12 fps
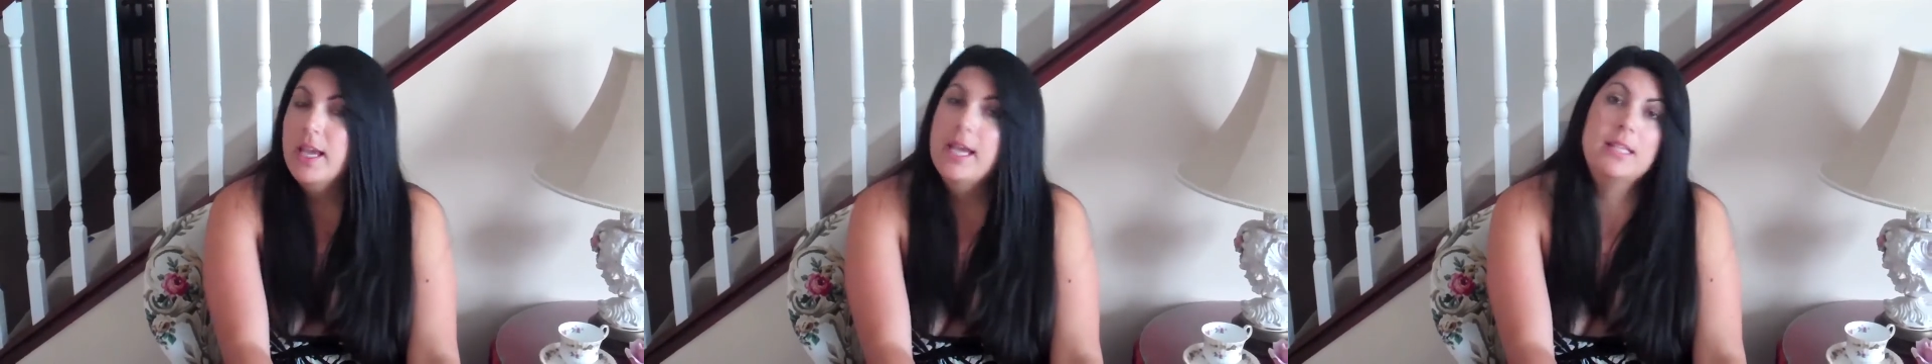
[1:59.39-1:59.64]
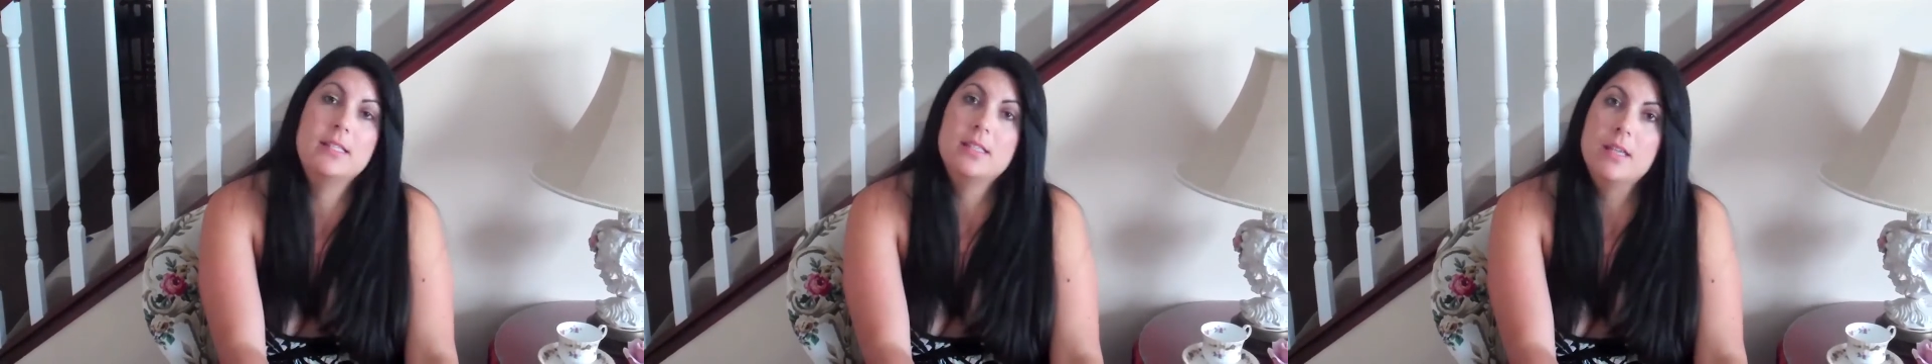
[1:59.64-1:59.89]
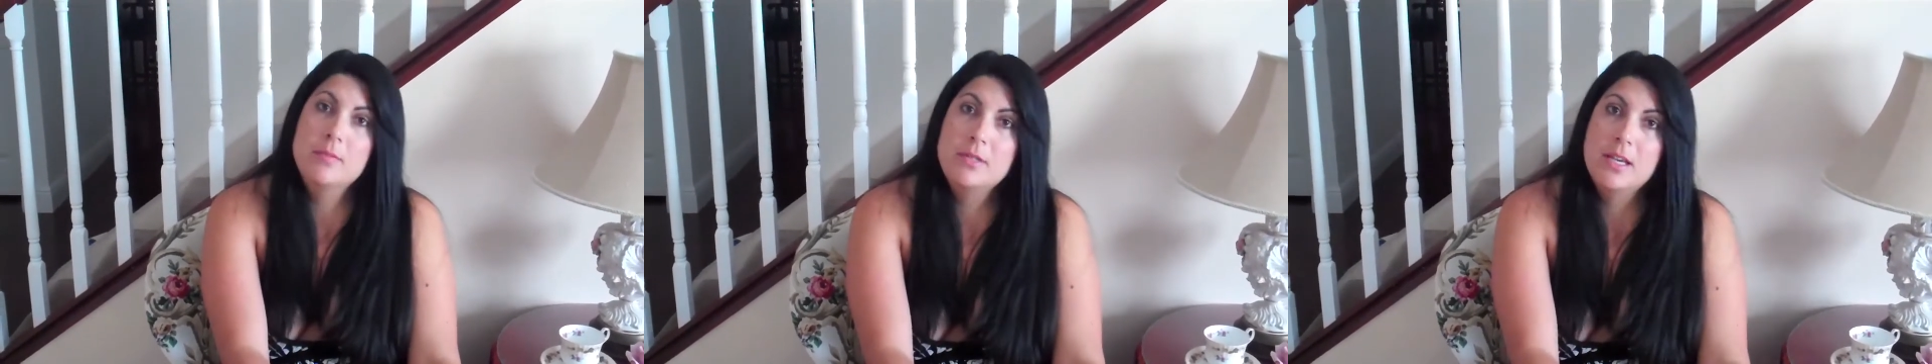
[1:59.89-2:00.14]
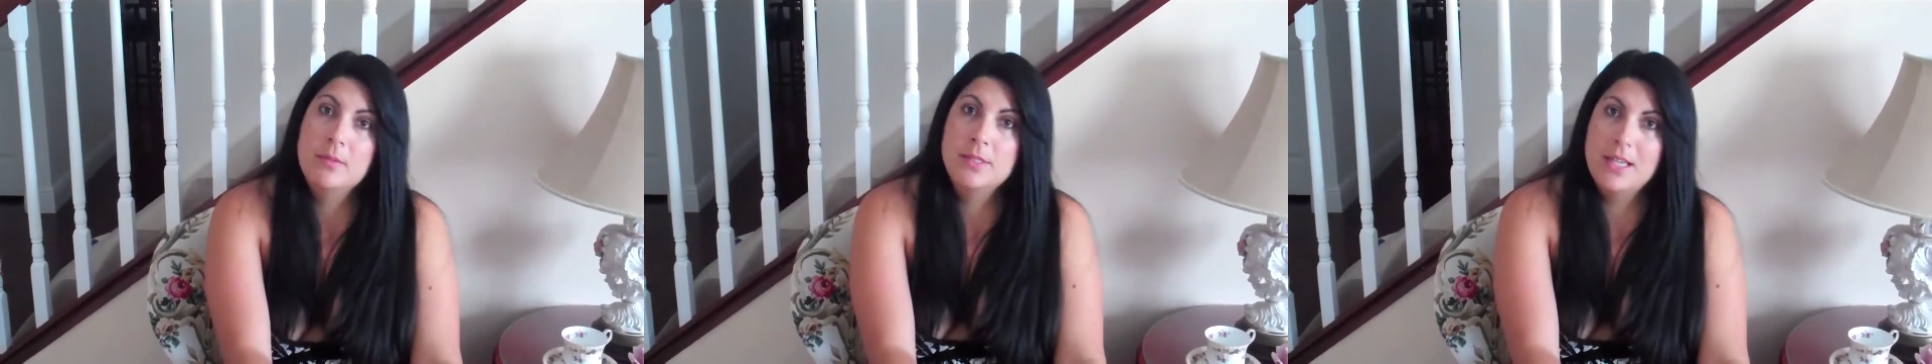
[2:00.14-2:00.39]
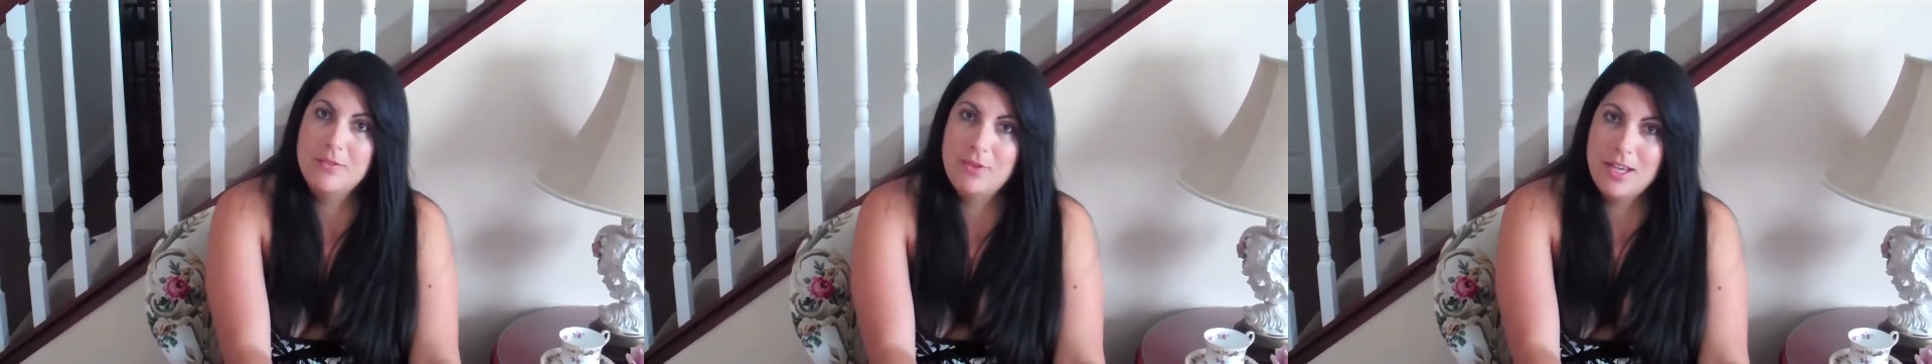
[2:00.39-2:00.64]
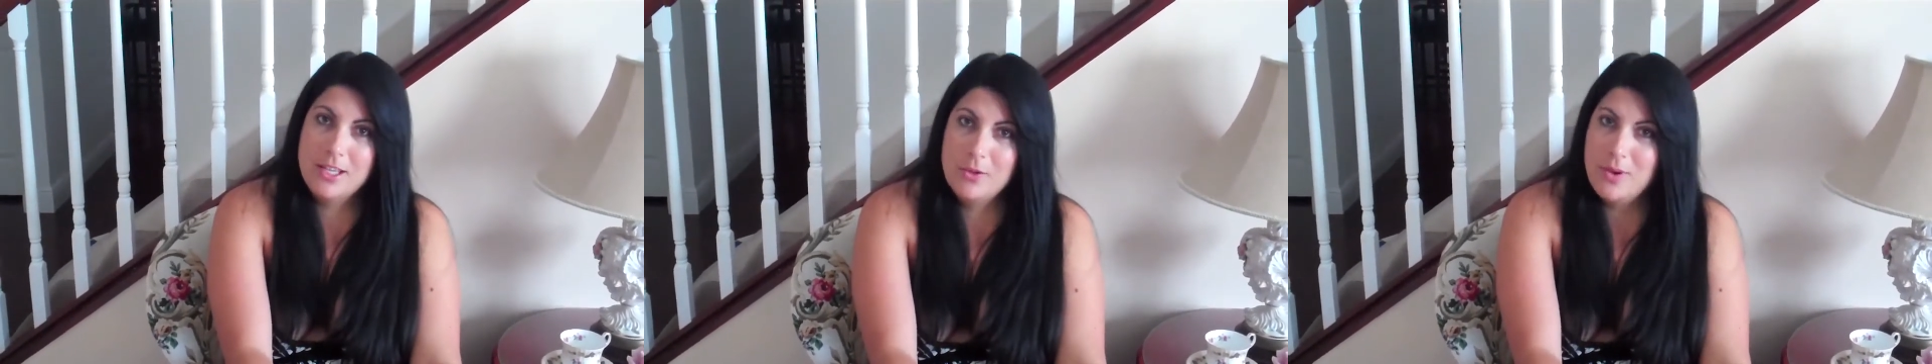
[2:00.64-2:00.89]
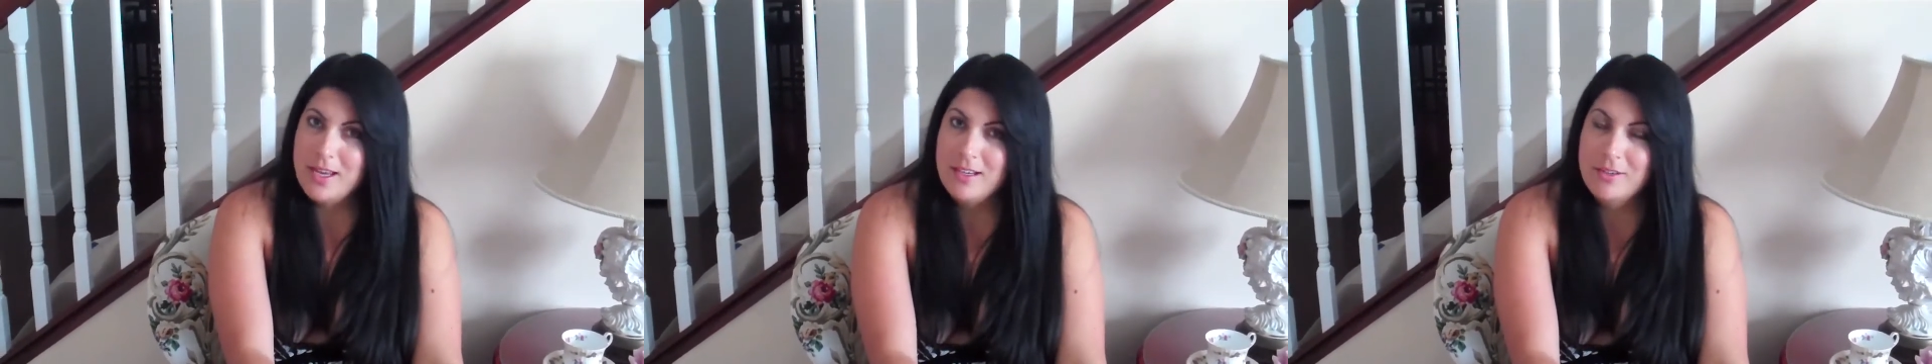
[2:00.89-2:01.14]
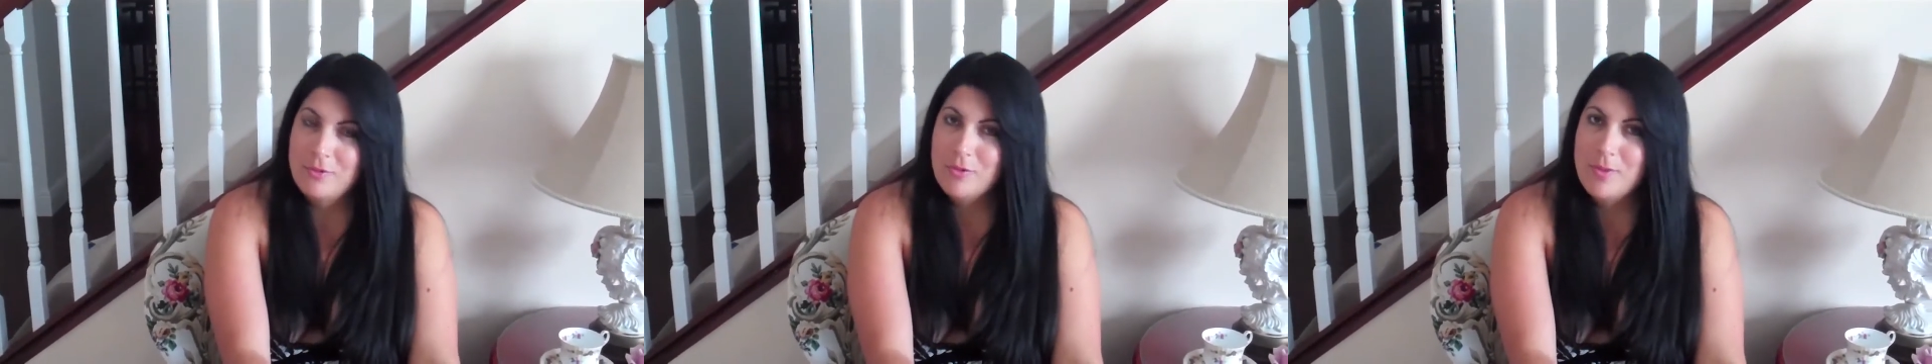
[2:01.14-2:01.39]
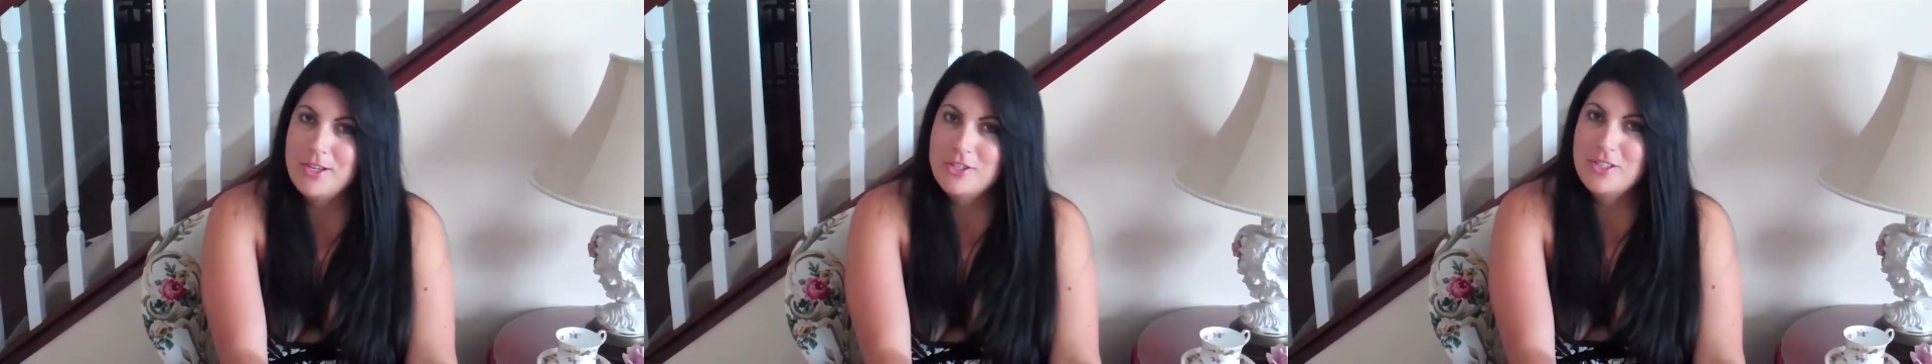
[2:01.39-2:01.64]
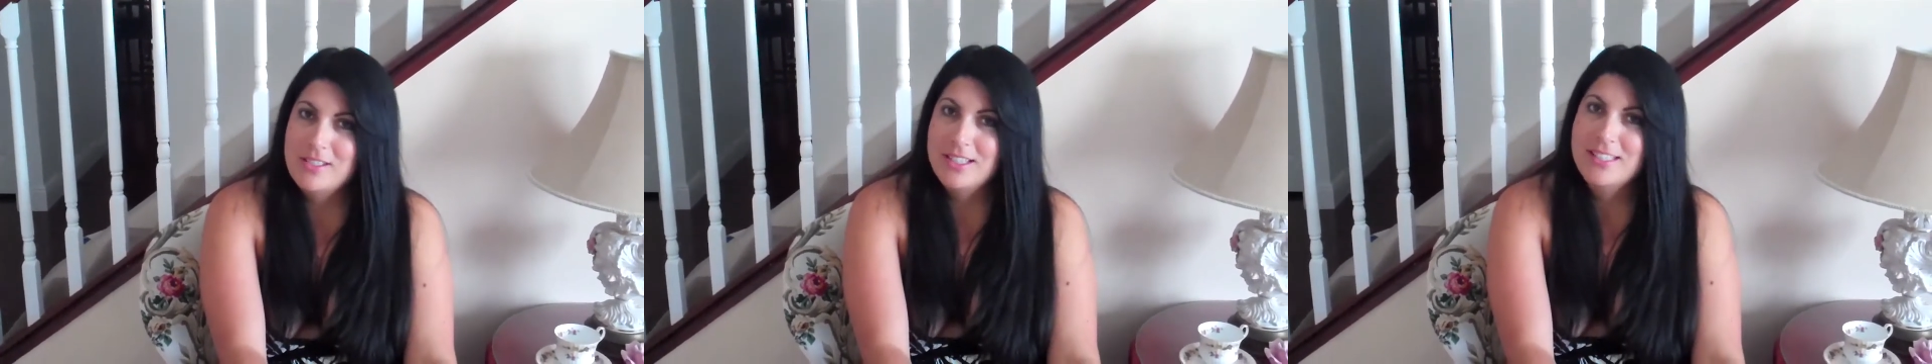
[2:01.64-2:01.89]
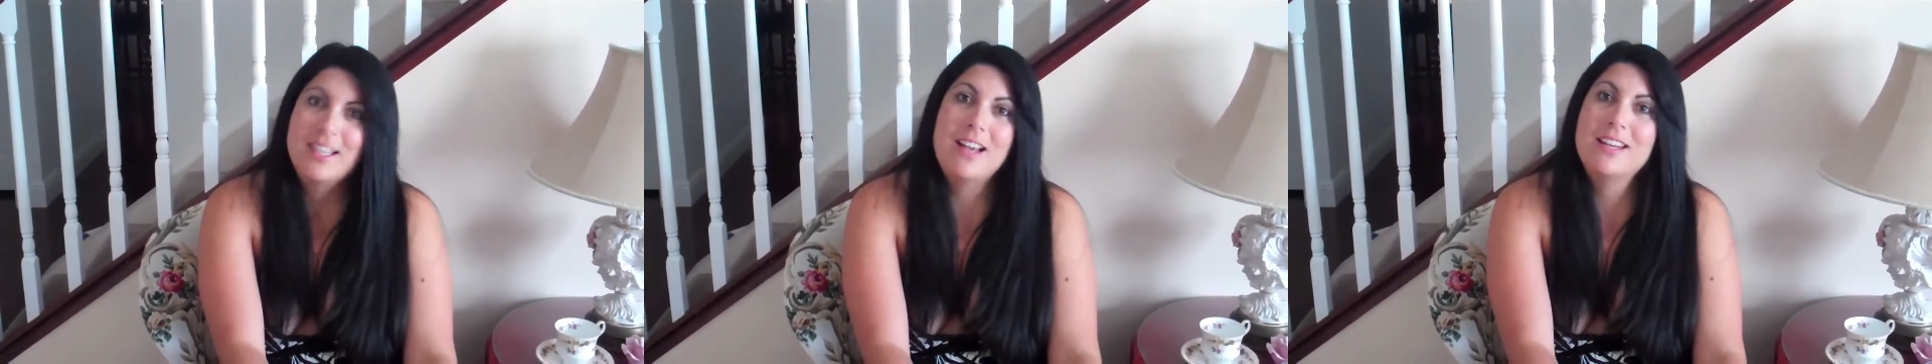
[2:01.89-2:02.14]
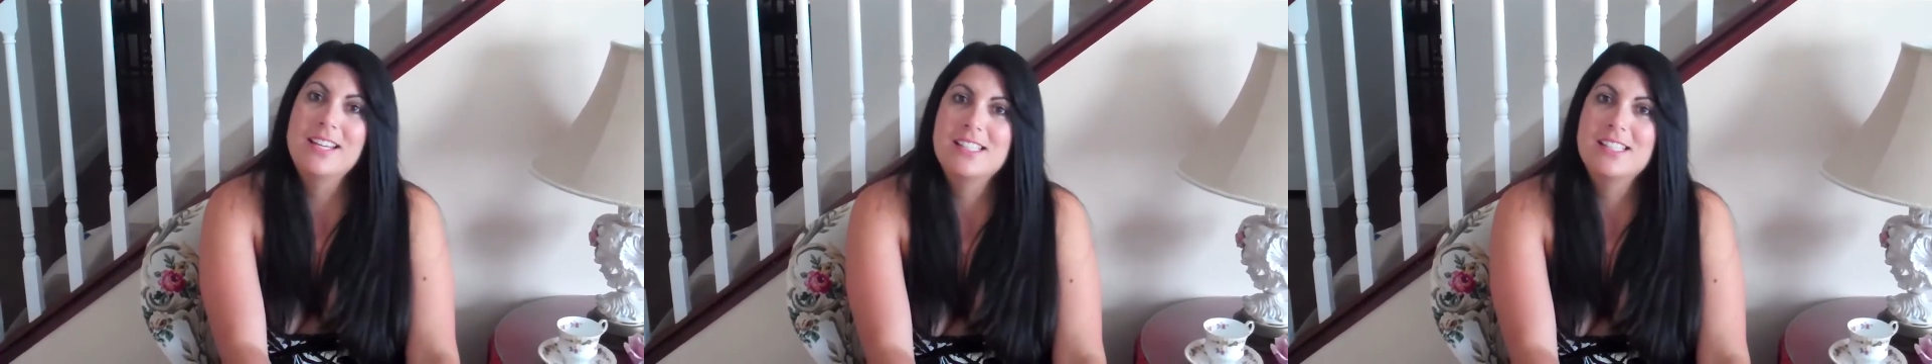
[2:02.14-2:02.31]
And sometimes that value-added information does not